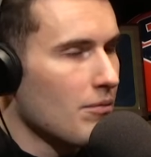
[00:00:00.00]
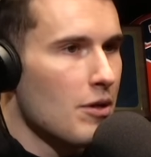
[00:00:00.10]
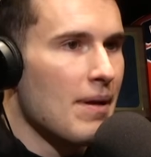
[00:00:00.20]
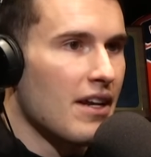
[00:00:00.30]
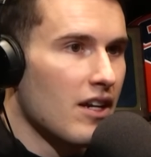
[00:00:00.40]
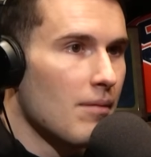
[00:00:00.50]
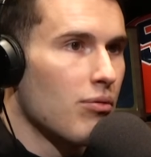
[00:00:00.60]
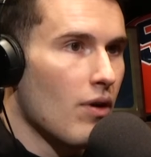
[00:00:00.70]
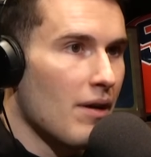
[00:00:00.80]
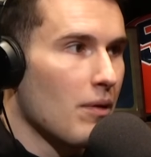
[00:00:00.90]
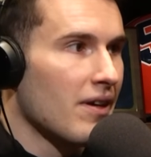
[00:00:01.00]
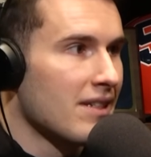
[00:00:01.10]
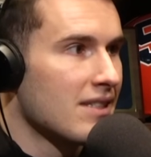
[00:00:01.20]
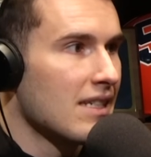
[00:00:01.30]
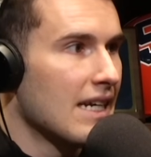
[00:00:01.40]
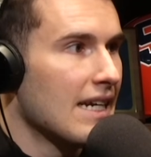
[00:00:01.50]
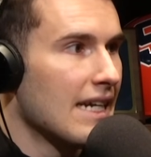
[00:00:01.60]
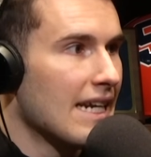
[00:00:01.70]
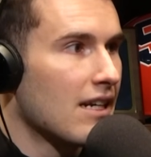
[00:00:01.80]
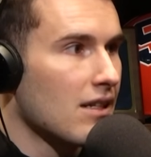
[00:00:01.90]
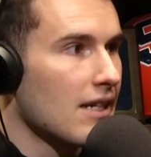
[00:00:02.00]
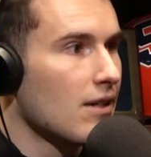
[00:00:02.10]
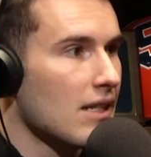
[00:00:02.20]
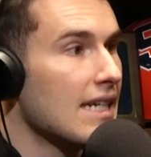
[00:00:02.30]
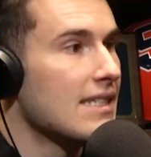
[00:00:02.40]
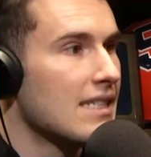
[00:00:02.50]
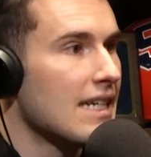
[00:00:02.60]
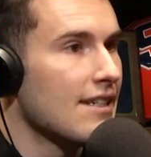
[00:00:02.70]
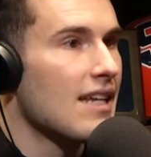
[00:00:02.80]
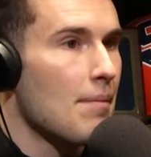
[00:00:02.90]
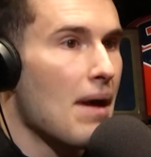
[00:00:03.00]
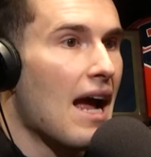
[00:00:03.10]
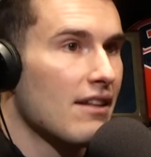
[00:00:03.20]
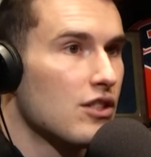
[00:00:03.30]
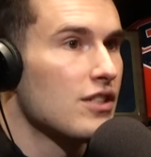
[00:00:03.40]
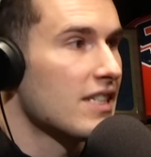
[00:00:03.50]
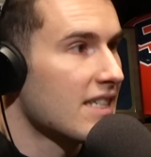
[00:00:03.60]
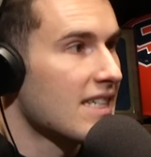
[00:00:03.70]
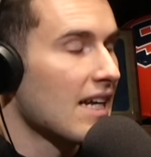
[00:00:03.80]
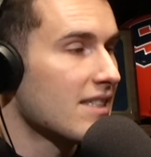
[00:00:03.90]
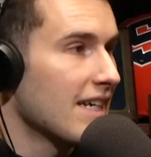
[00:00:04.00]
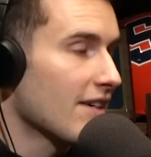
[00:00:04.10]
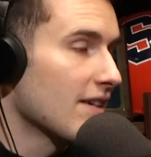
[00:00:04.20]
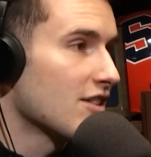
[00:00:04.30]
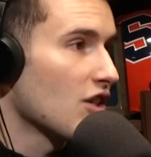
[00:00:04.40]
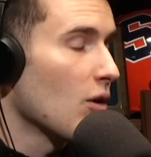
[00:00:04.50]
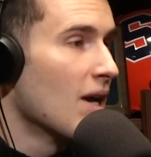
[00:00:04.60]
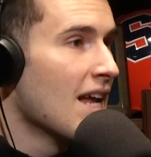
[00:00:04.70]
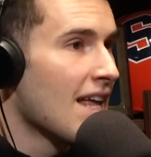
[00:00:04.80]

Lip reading: You make a good point where it's he clearly sees a path to success here, and so